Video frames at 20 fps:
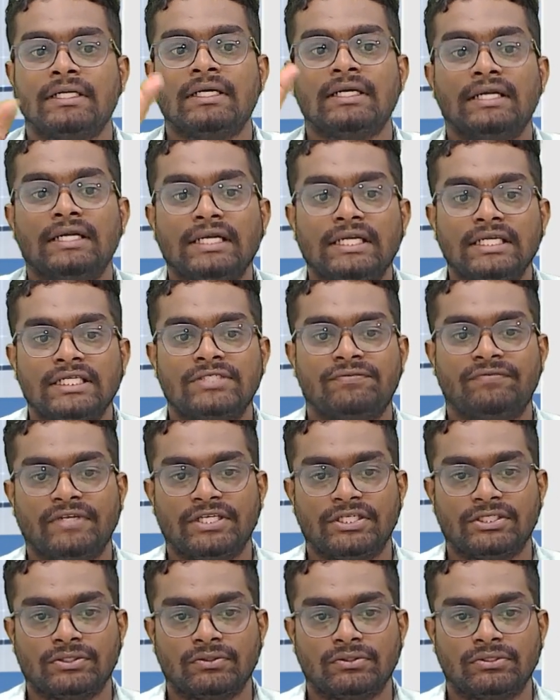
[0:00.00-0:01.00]
it is
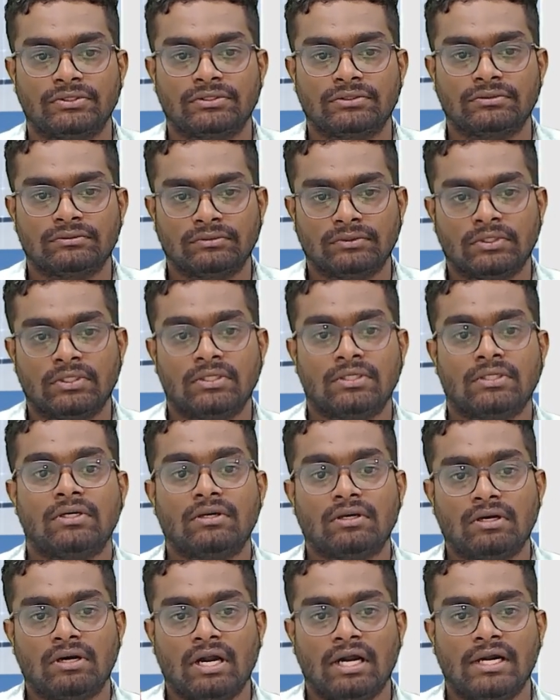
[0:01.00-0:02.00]
finished goods.
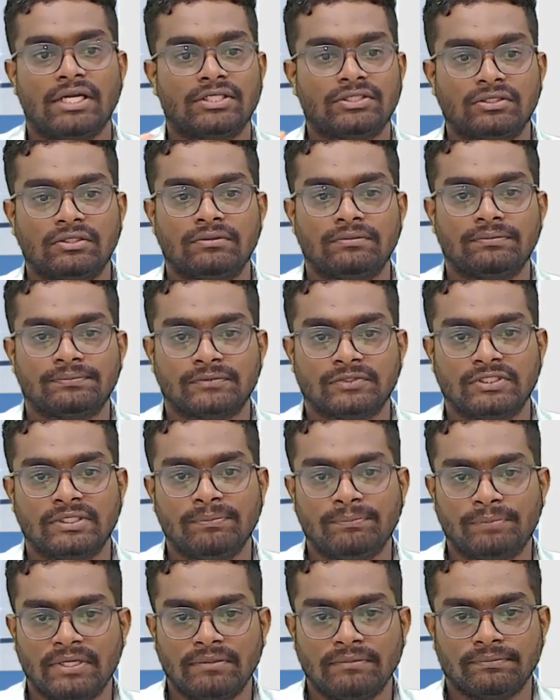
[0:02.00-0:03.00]
Understood?
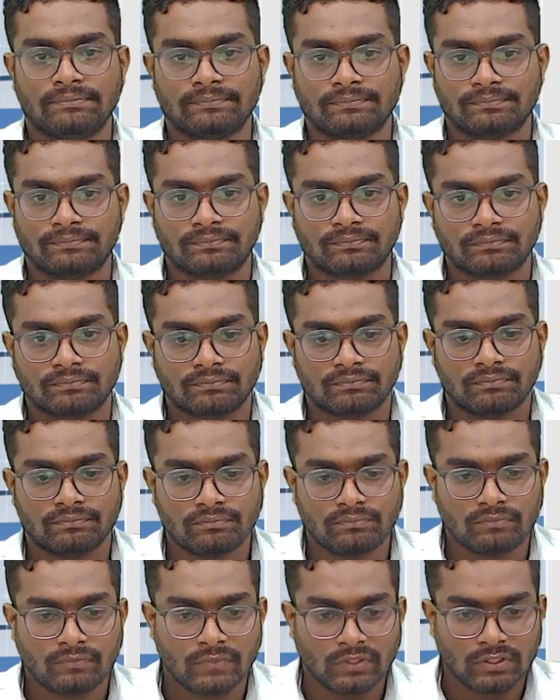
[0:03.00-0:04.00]
Simple.
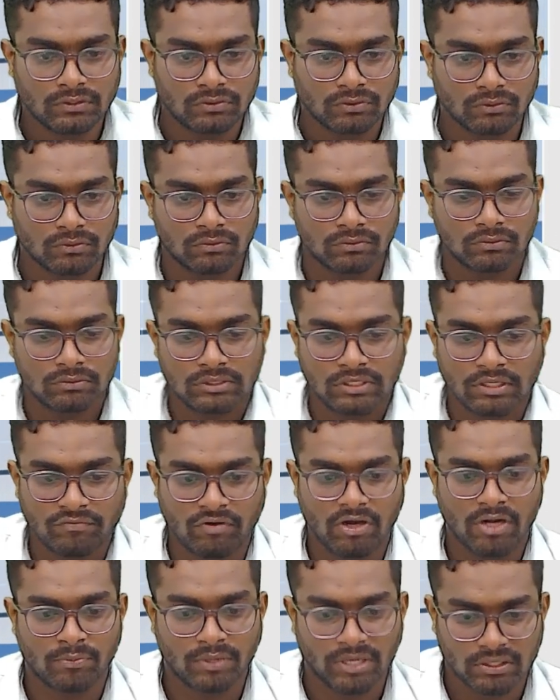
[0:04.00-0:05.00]
So the
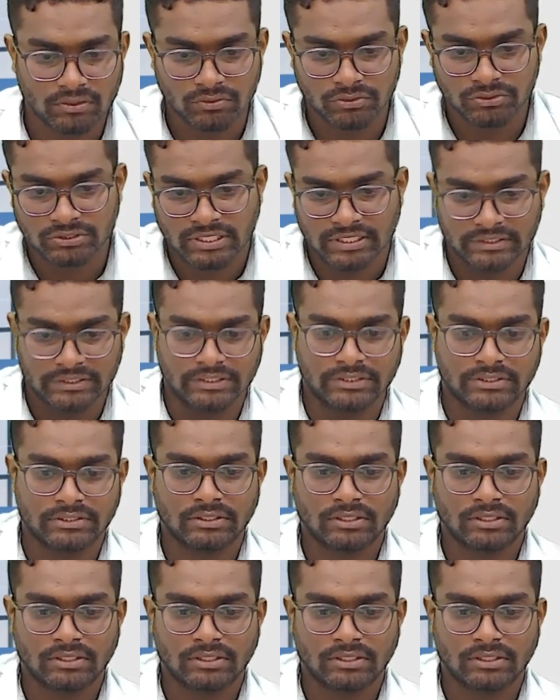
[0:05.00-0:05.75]
formula goes like this: